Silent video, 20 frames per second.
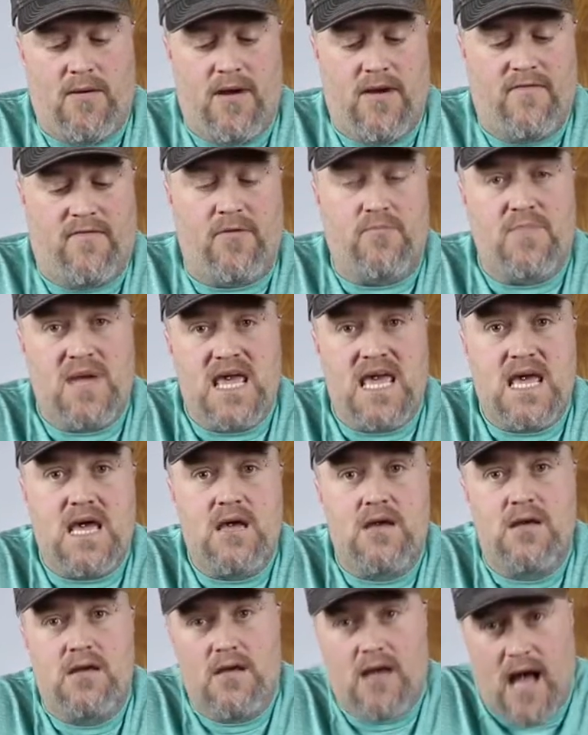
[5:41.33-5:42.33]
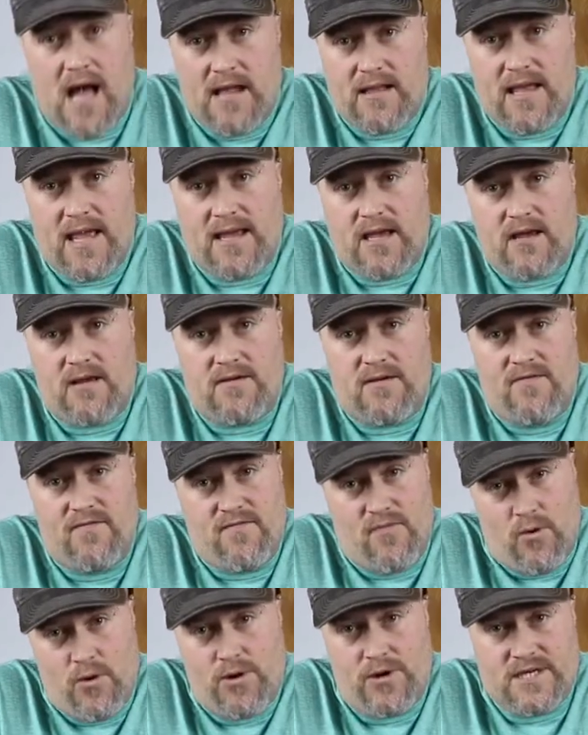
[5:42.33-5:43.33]
For me, I like it
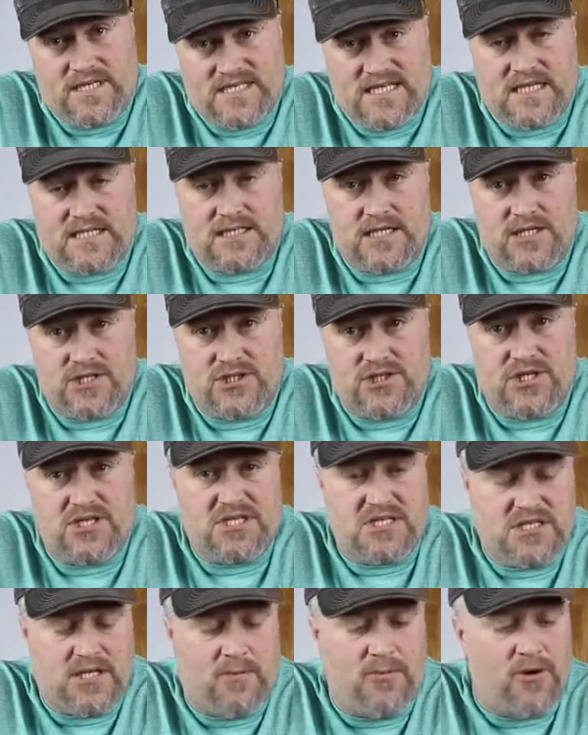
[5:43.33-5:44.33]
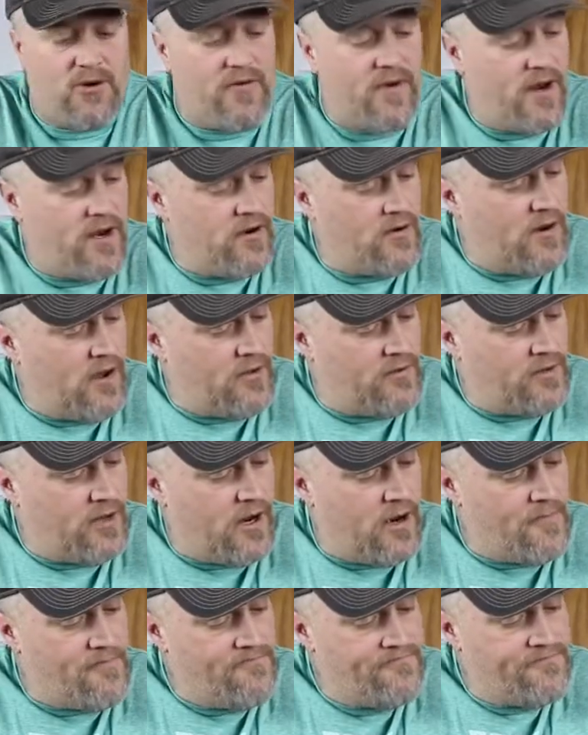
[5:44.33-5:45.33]
4 to 6 inches, somewhere right around
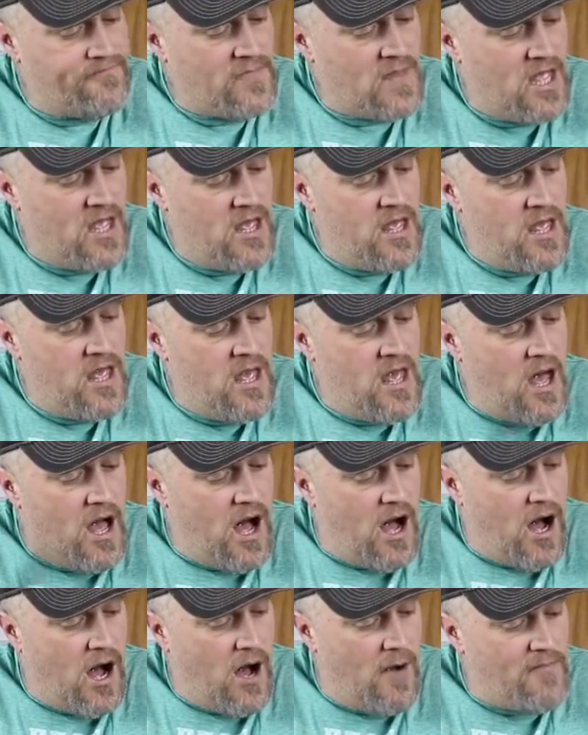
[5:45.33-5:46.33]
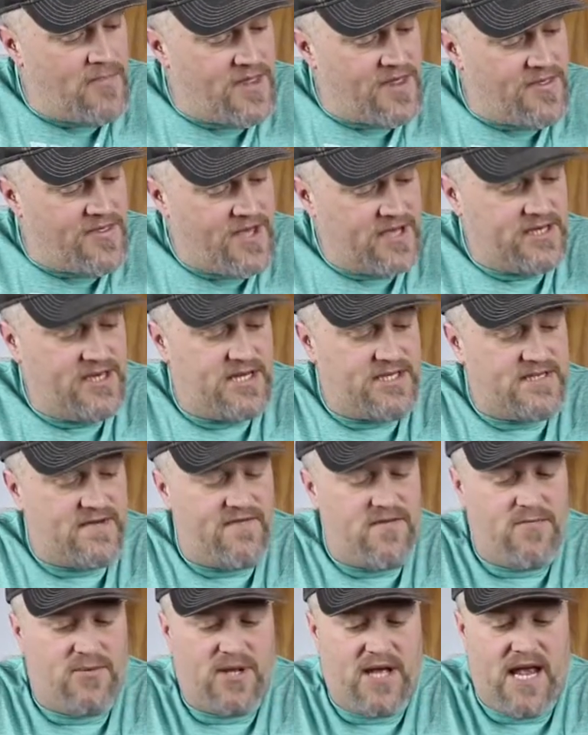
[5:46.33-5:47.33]
there. The thickness
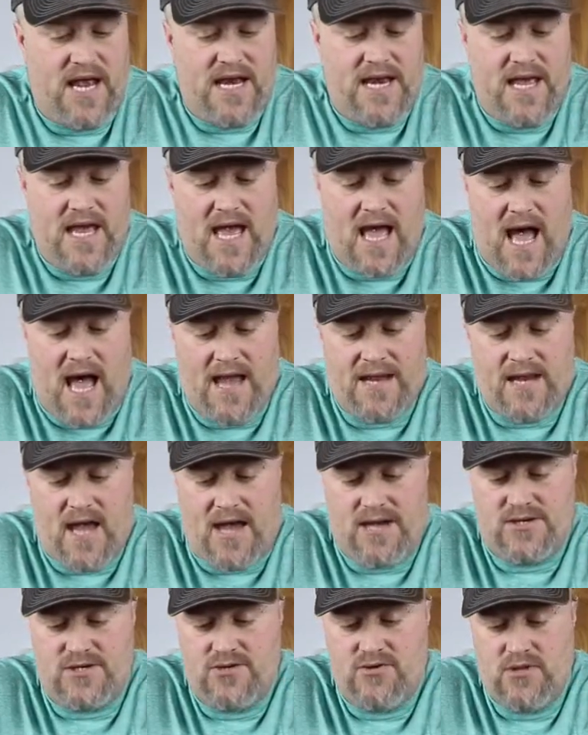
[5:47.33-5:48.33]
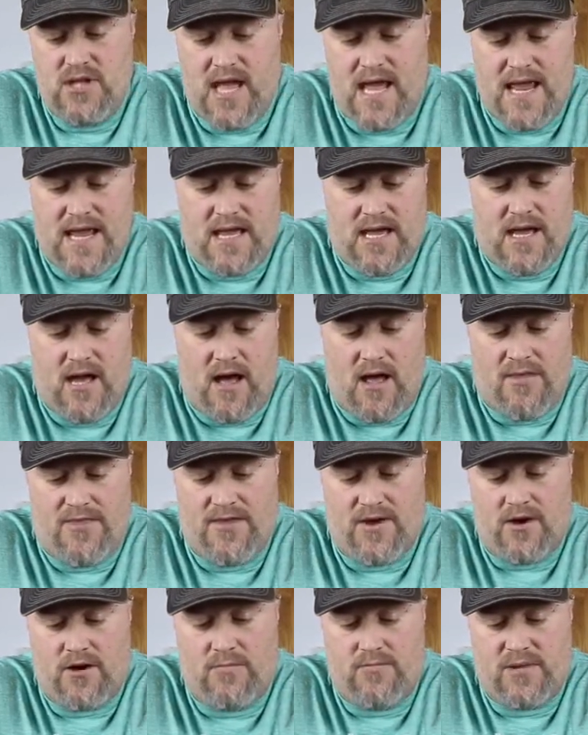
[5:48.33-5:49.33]
of the blade, I do like a
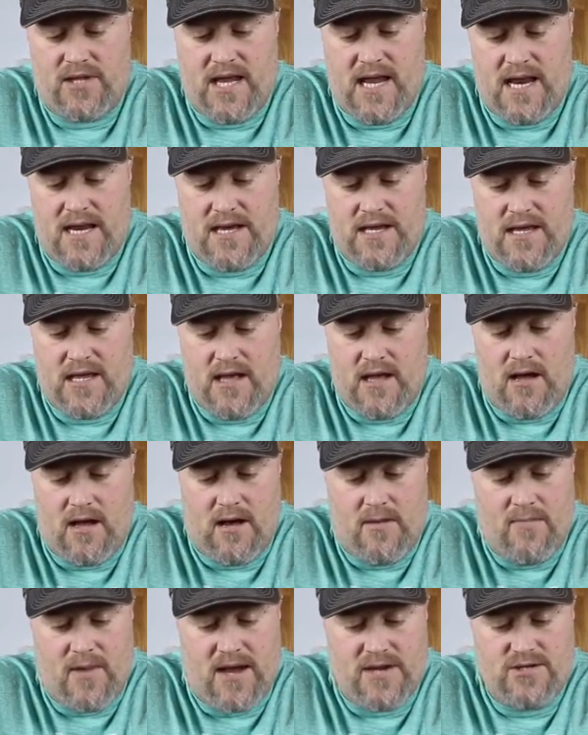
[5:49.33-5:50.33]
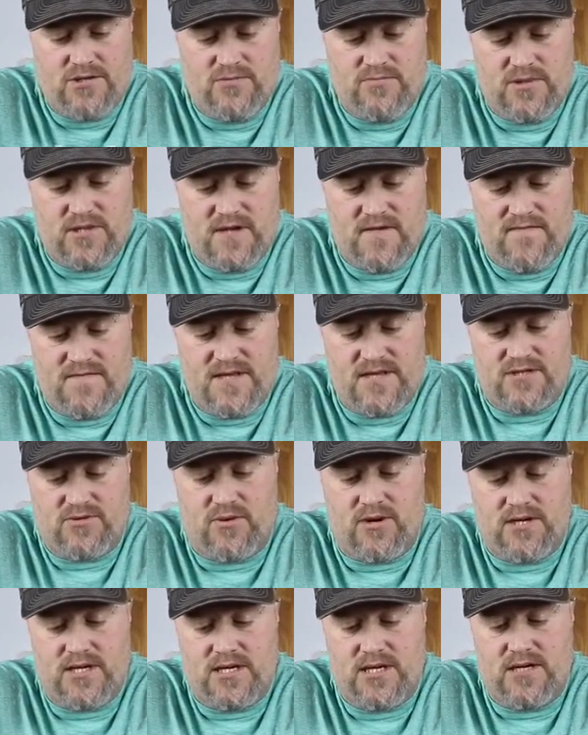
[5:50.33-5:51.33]
thicker blade. I do believe this
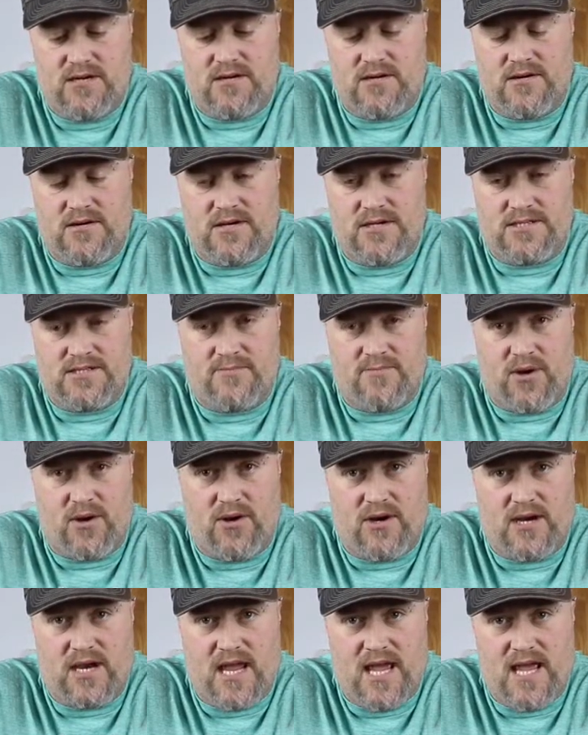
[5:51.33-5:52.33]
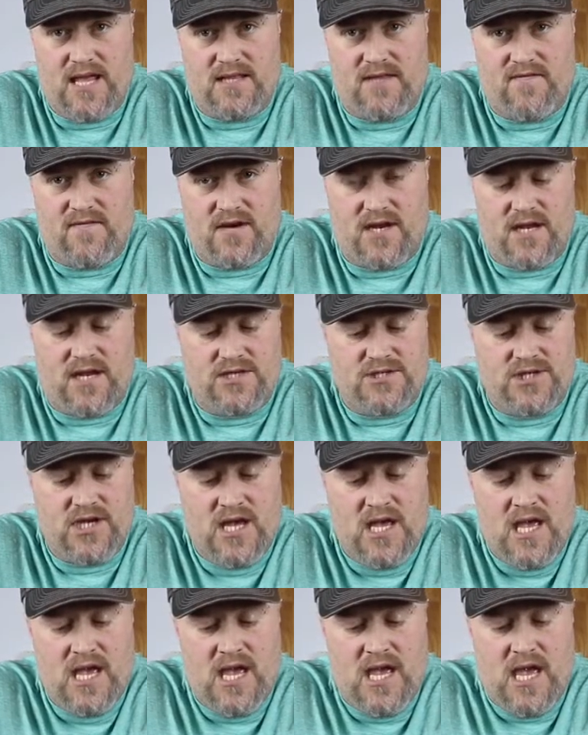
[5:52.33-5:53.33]
one here is about 1/8 of an inch.
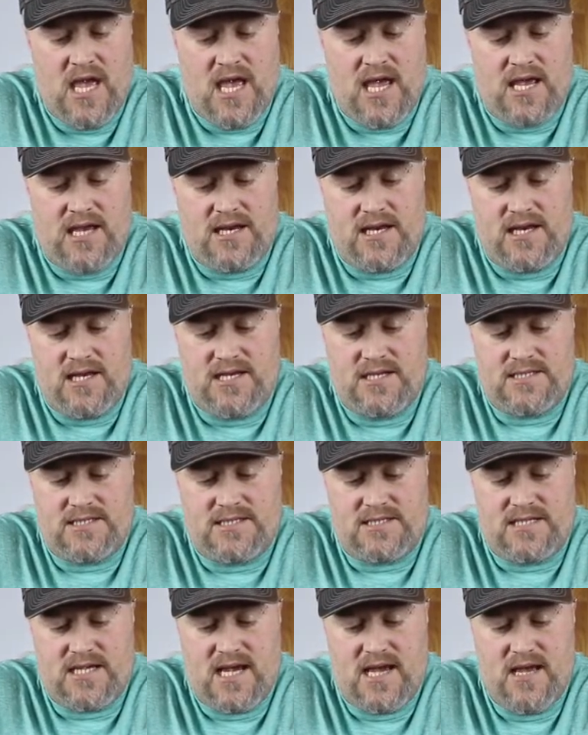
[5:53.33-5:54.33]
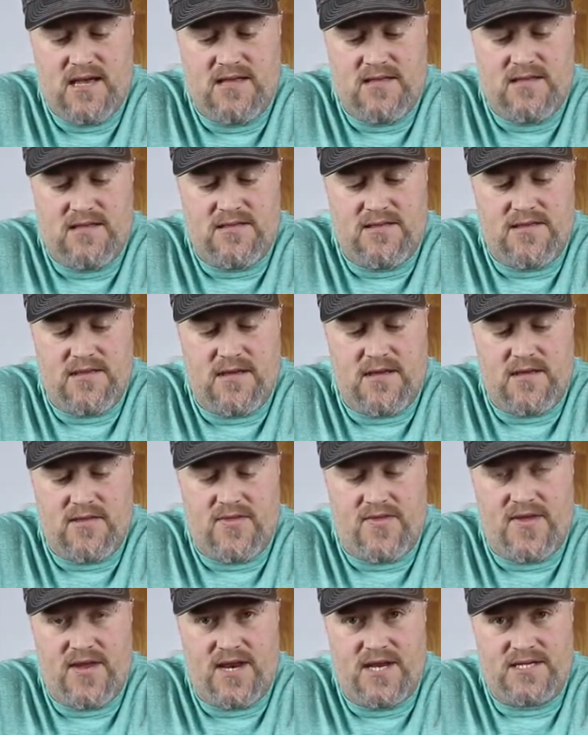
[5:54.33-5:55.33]
It is the
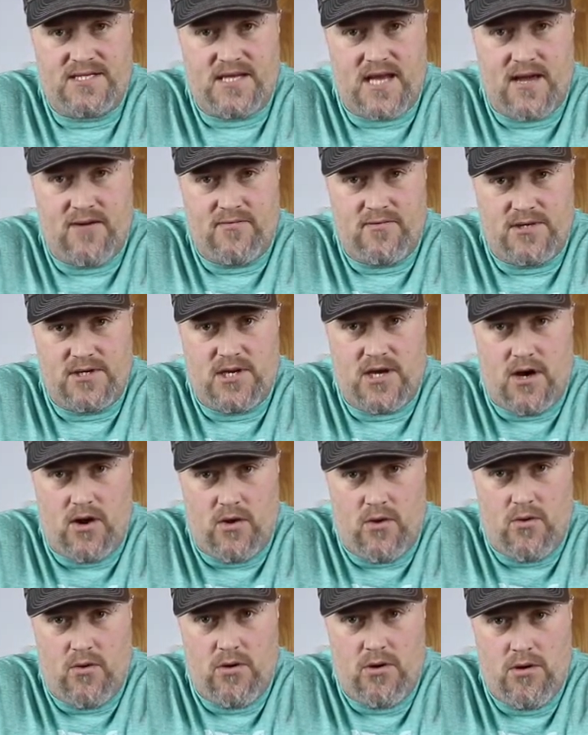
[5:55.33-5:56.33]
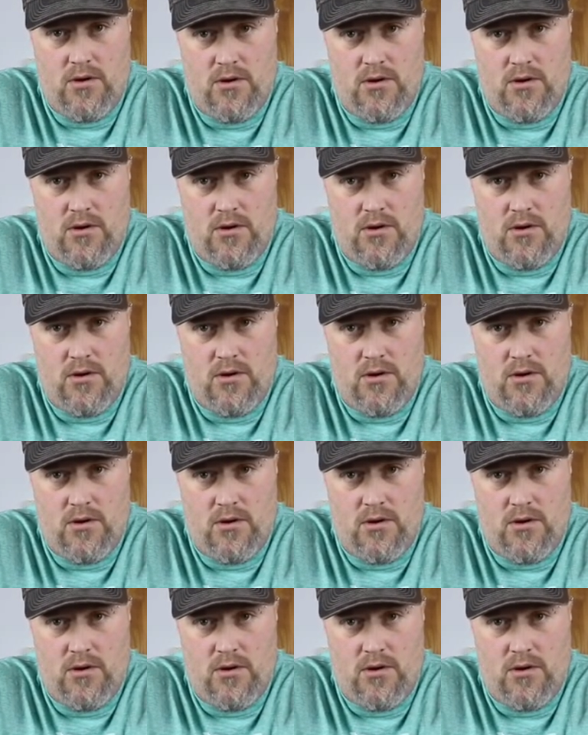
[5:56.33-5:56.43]
thinnest I would go